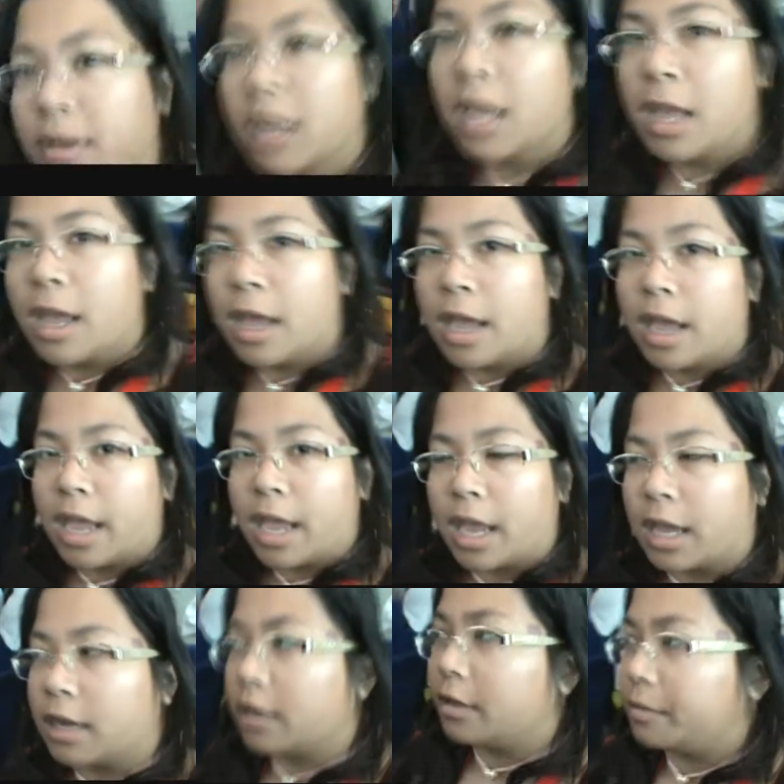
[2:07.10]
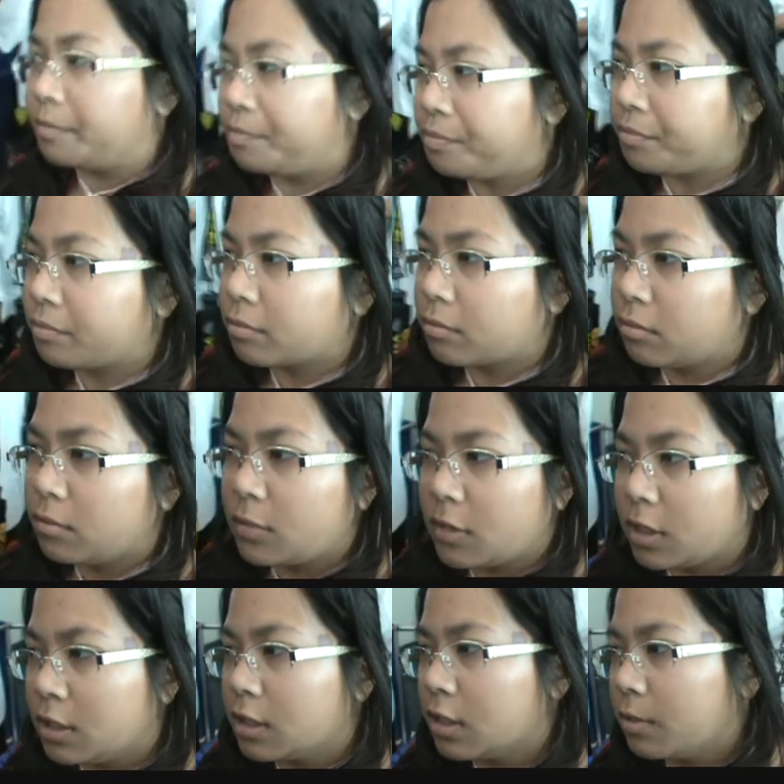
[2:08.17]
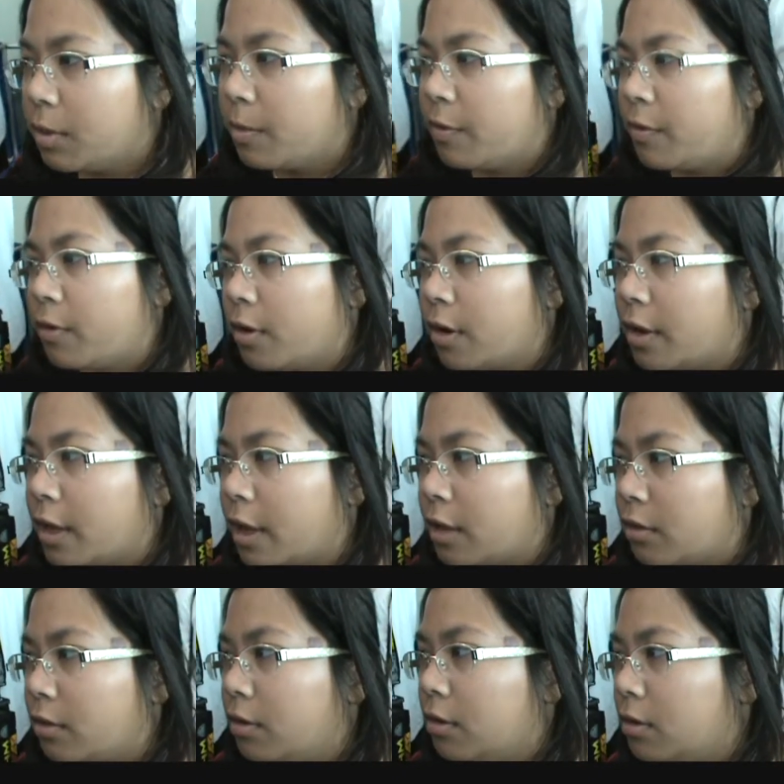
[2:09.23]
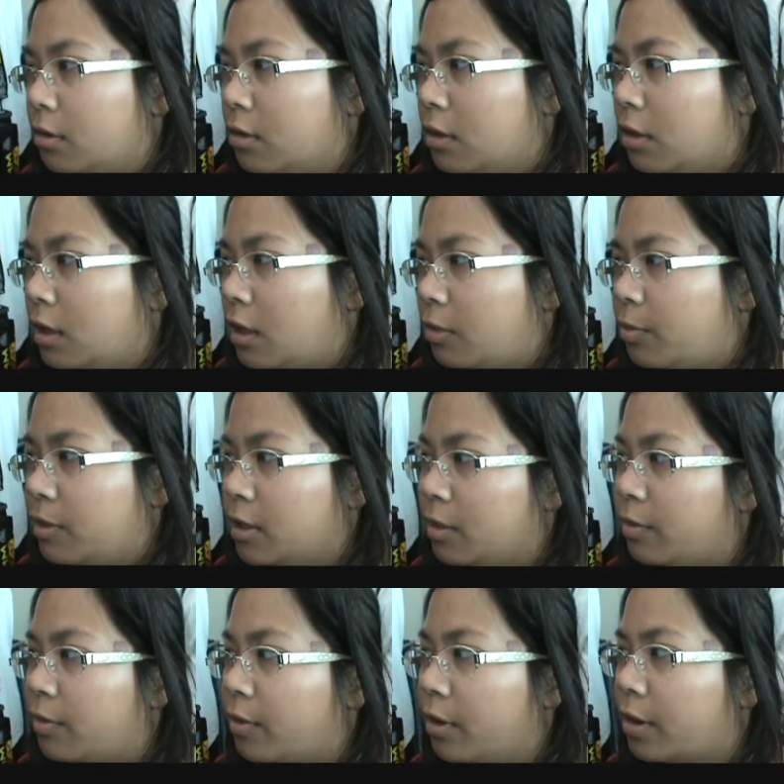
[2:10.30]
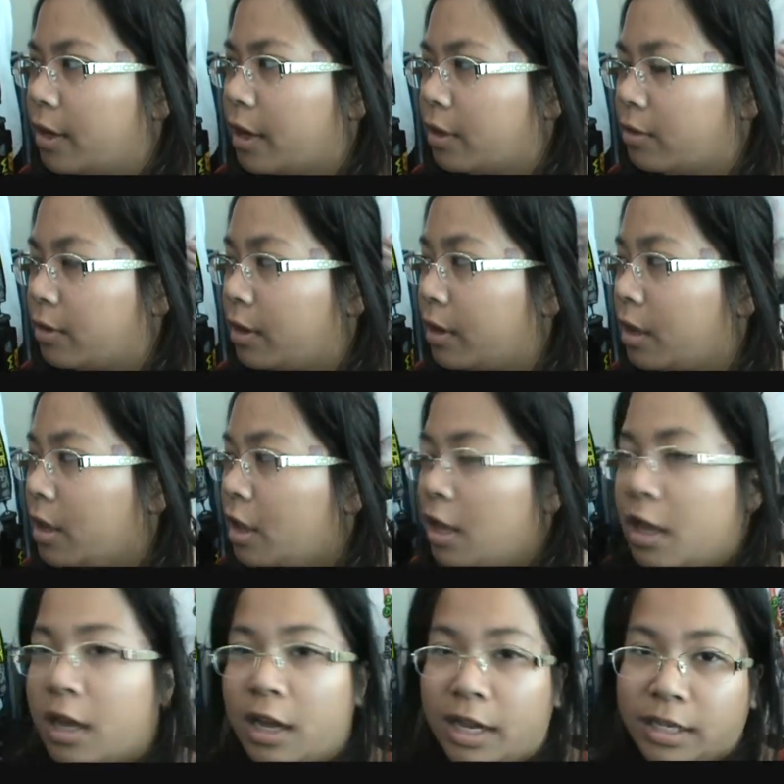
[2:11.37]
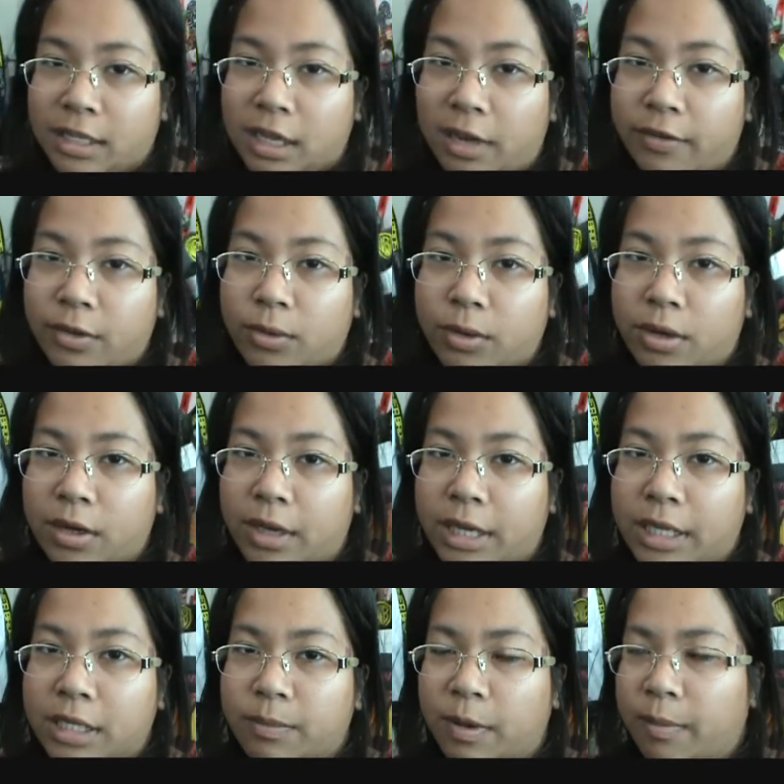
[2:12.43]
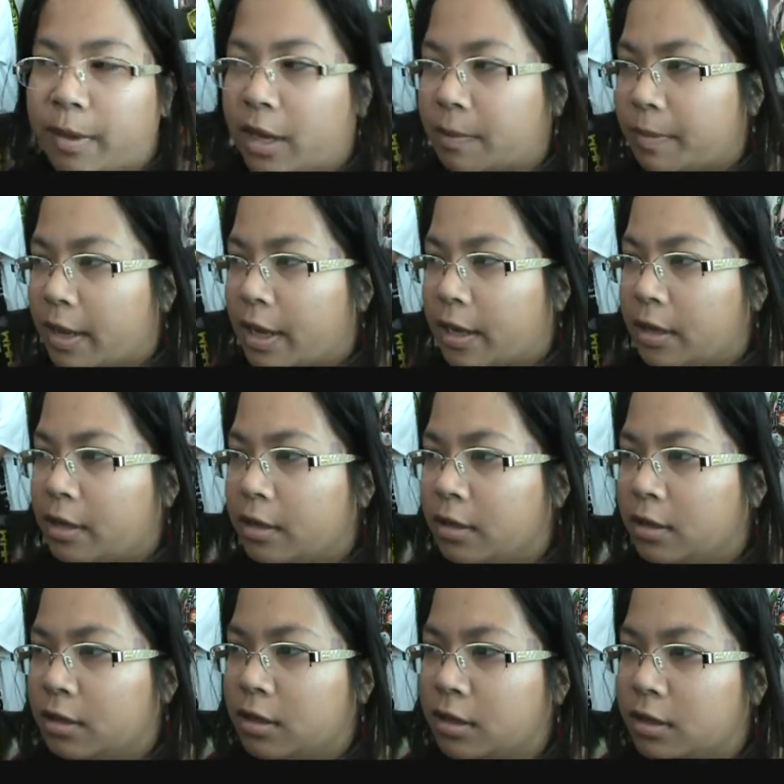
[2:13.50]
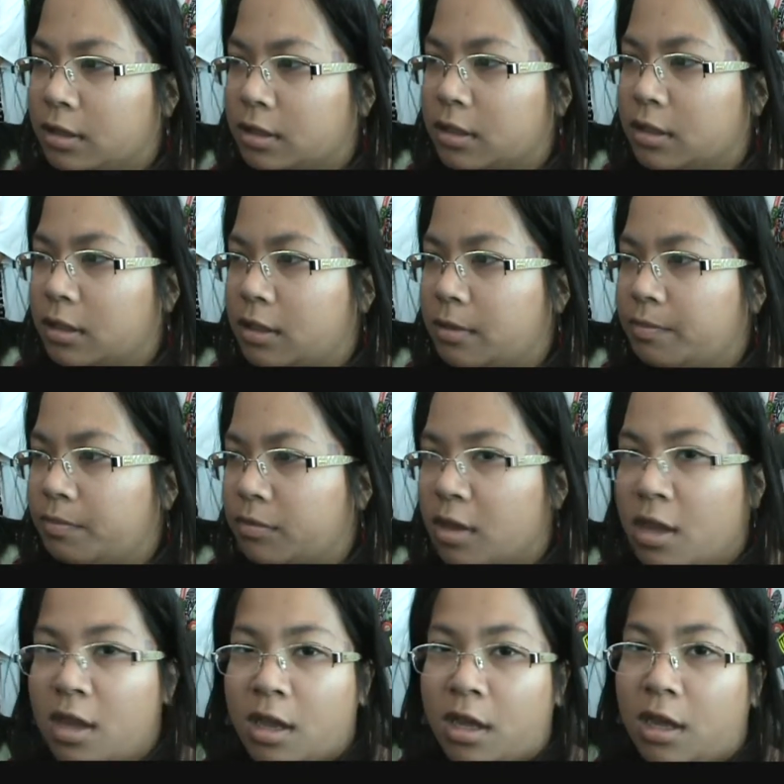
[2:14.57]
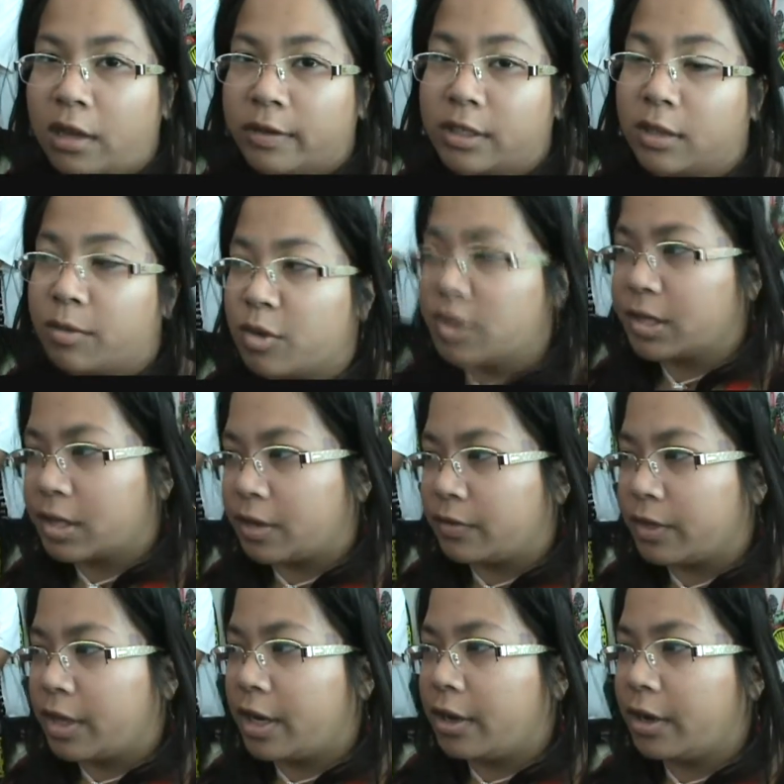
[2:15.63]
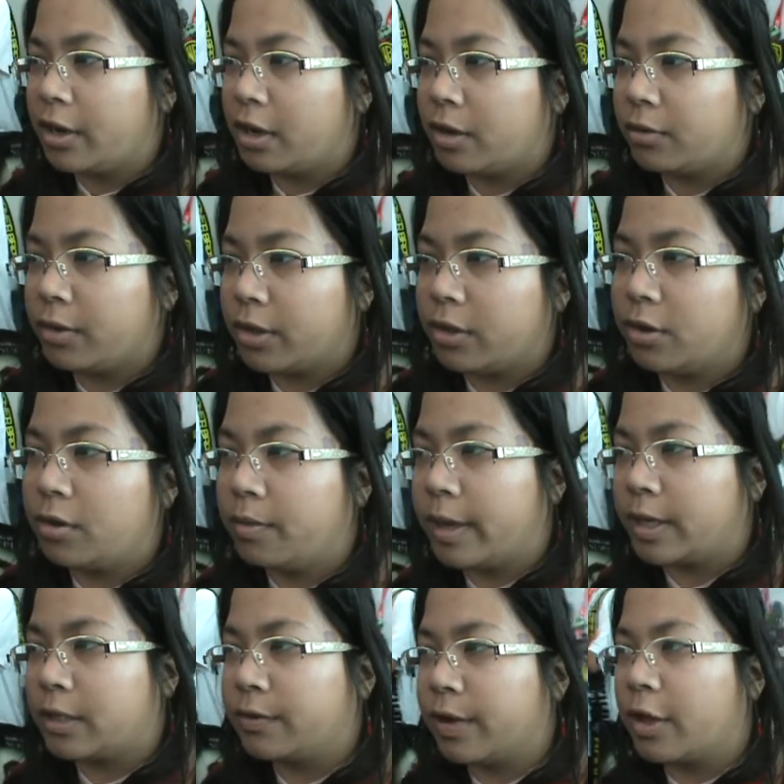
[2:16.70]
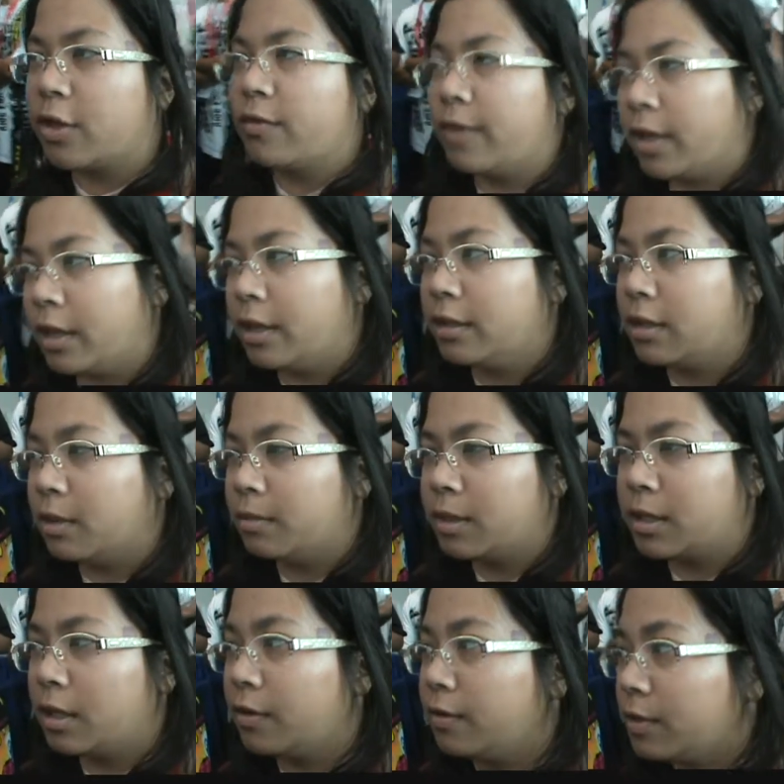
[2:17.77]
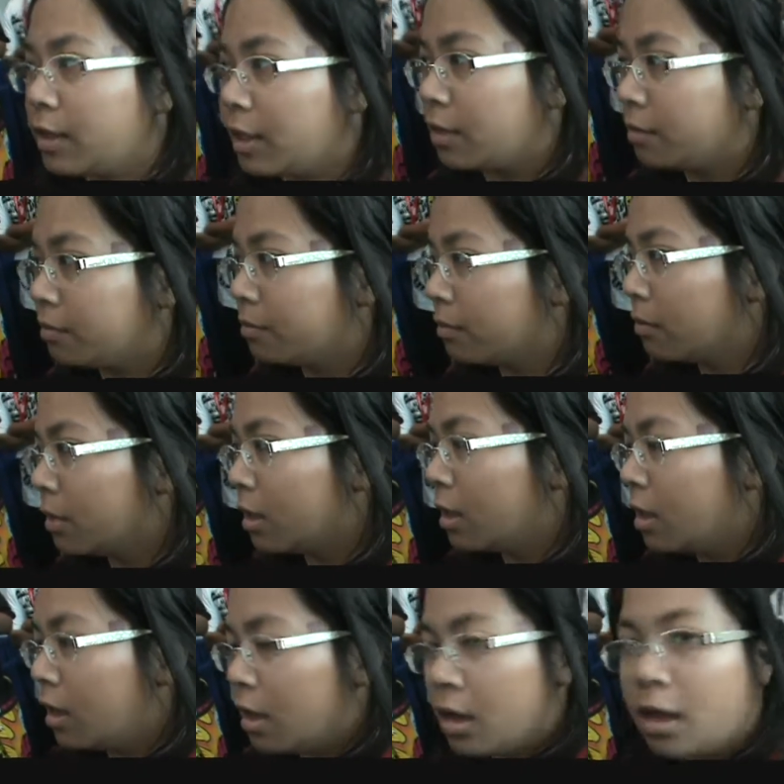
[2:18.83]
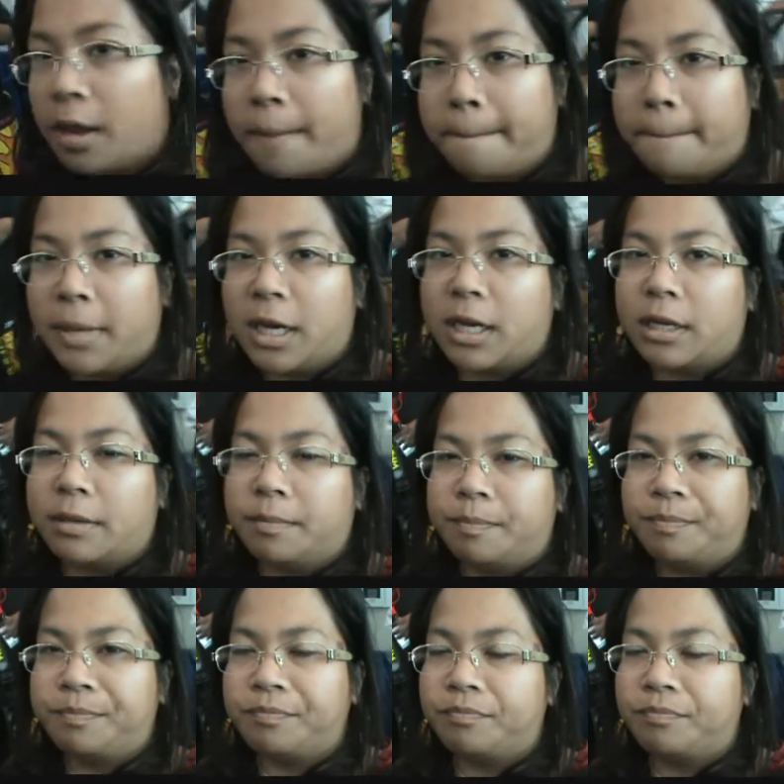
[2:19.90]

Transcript: And um, it's gonna be before our gathering, yeah, up until before our gathering. I still have to organize my backpack because there's so much stuff to carry, and I'd rather go back to Fashion Valley and dump stuff down. But um,